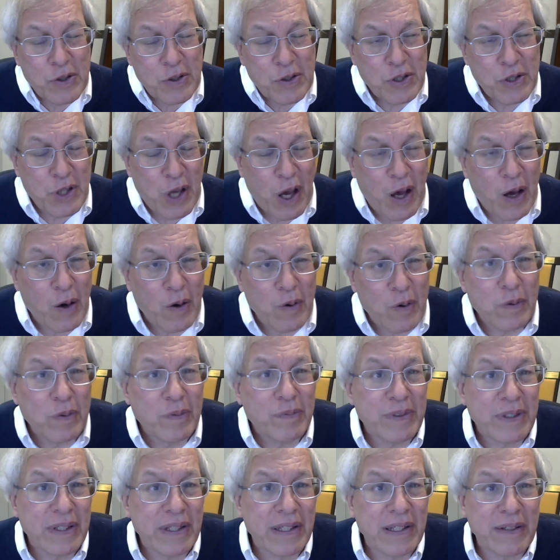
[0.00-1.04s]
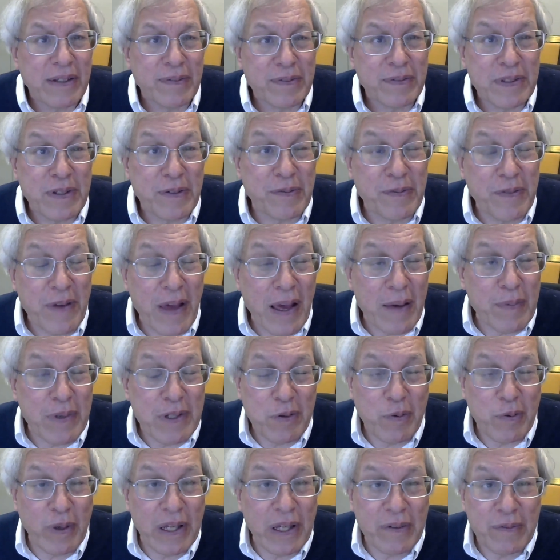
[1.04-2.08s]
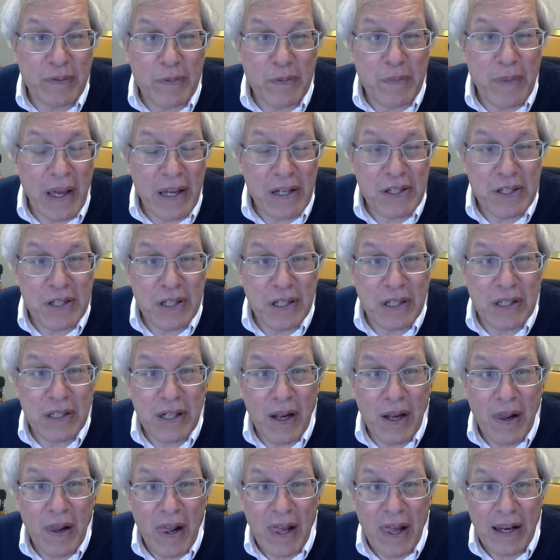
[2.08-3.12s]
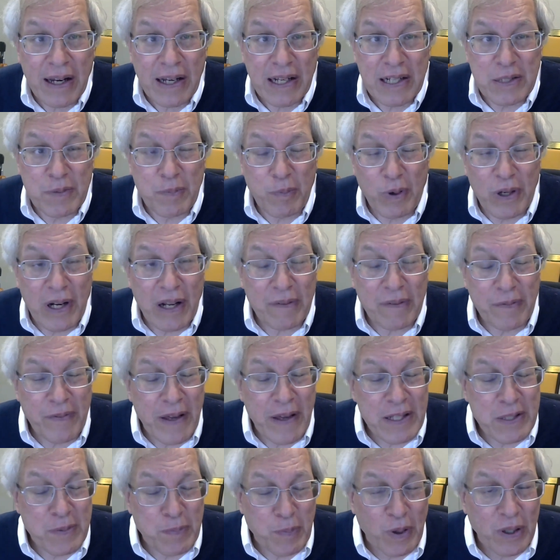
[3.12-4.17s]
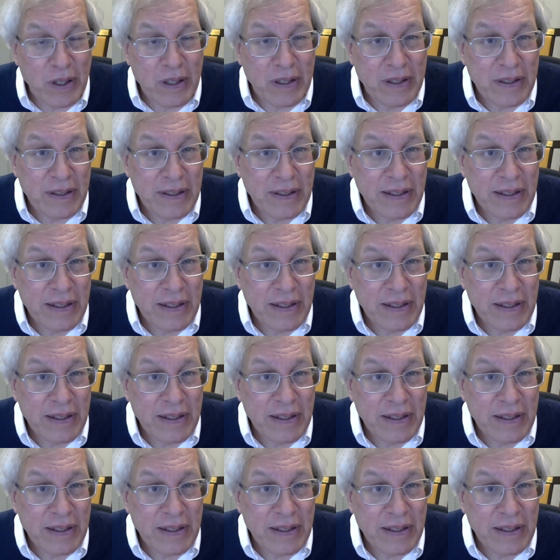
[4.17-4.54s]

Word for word: So if defamatory information is put on Facebook,